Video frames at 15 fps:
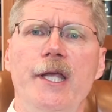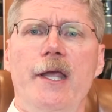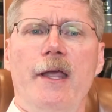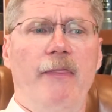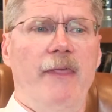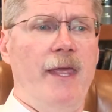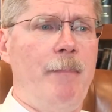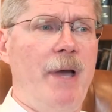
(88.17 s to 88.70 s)

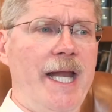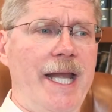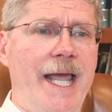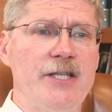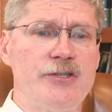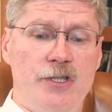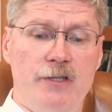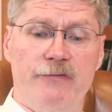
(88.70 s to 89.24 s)
They might
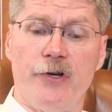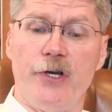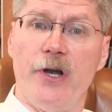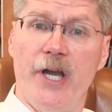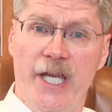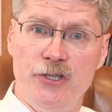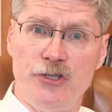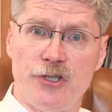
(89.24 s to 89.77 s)
ask you for your
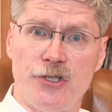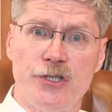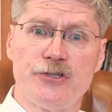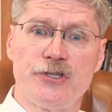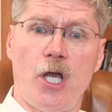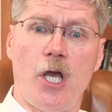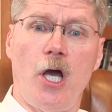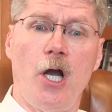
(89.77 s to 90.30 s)

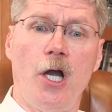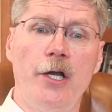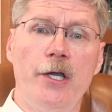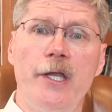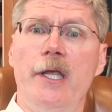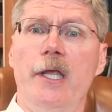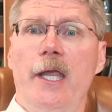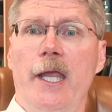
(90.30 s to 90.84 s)
insurance
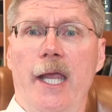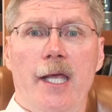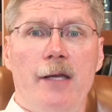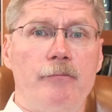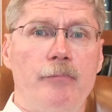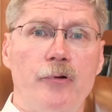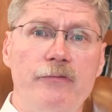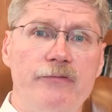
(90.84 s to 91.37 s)
card
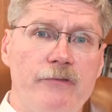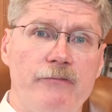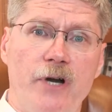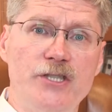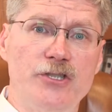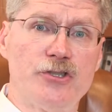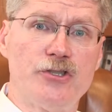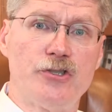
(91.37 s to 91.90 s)
and proof of
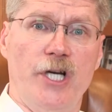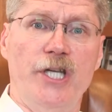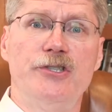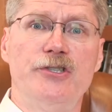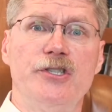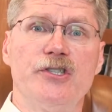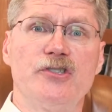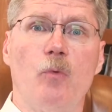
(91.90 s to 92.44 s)

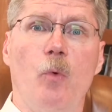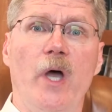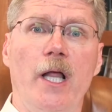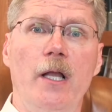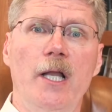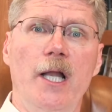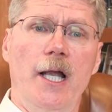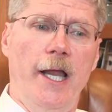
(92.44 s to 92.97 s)
registration as
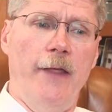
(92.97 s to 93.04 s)
well,